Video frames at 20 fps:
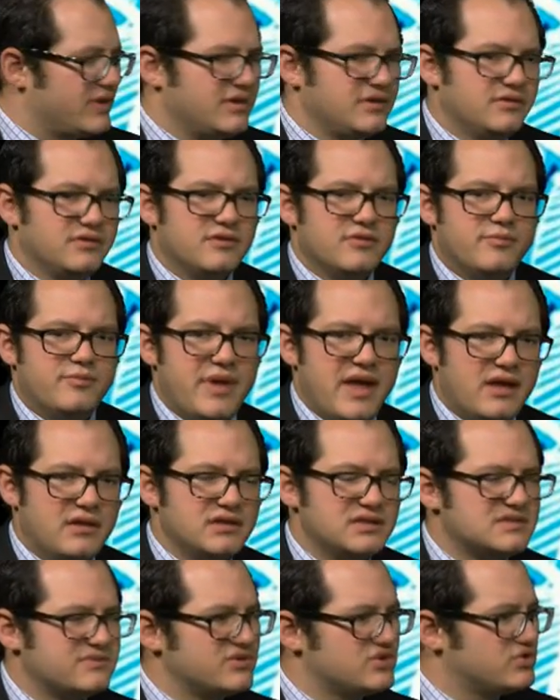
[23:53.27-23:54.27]
the, the
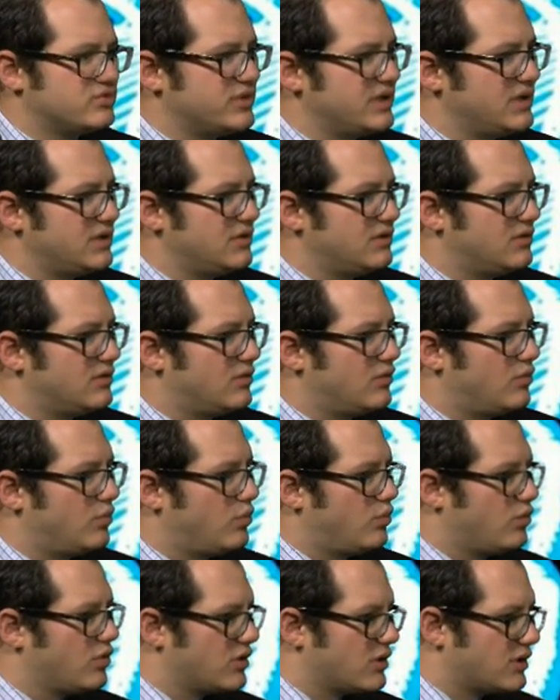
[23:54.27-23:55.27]
balance between
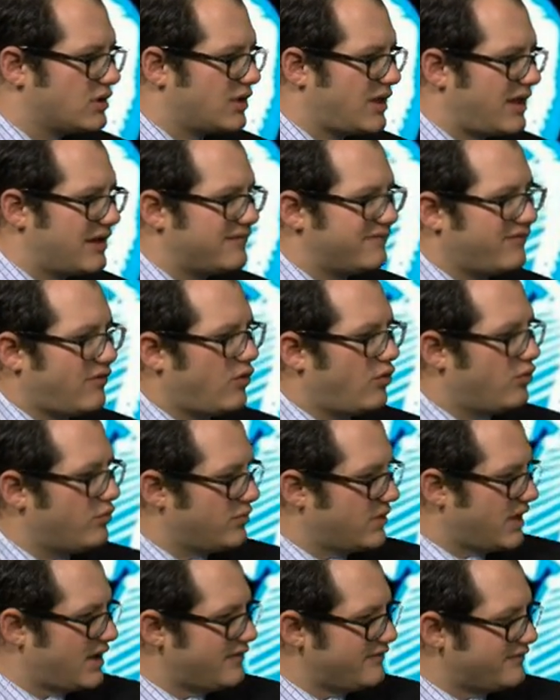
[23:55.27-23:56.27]
work life, home
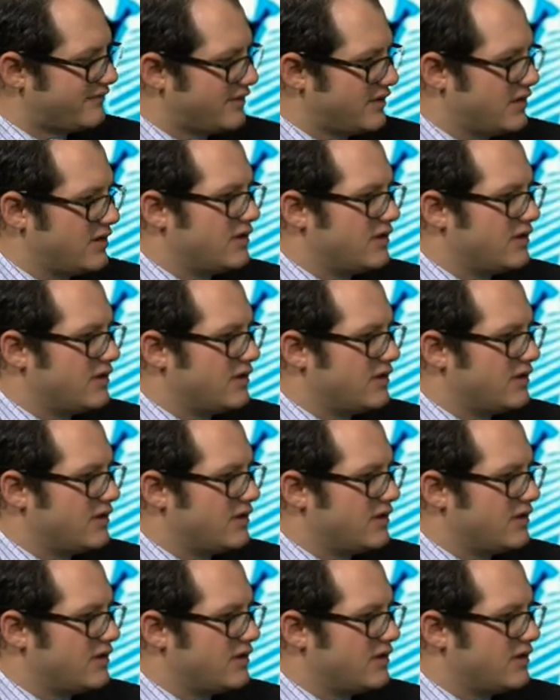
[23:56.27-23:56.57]
life,